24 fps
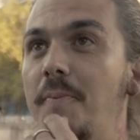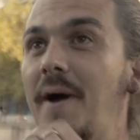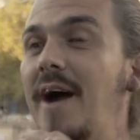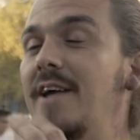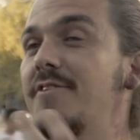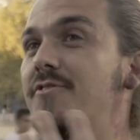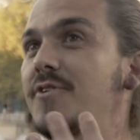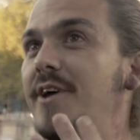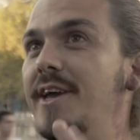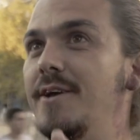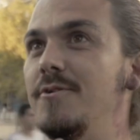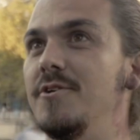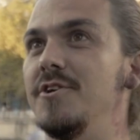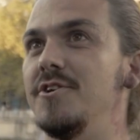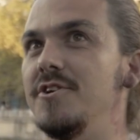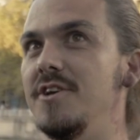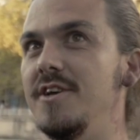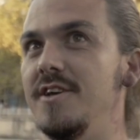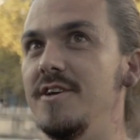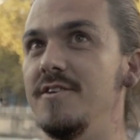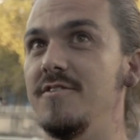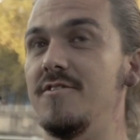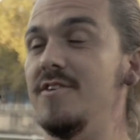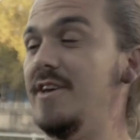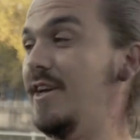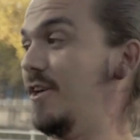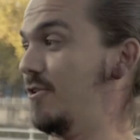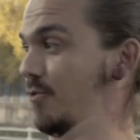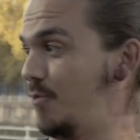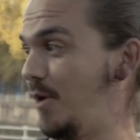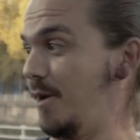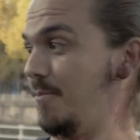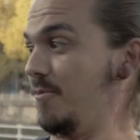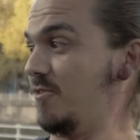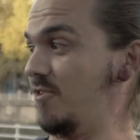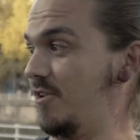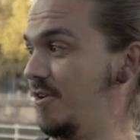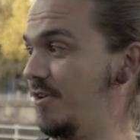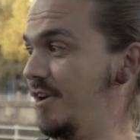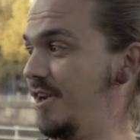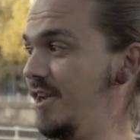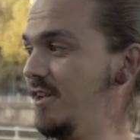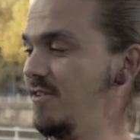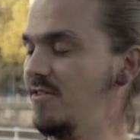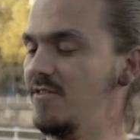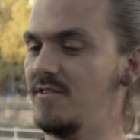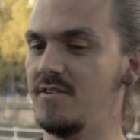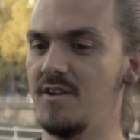The Basque language is quite
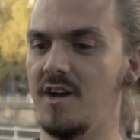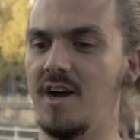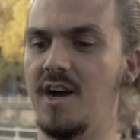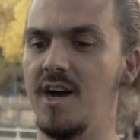mysterious.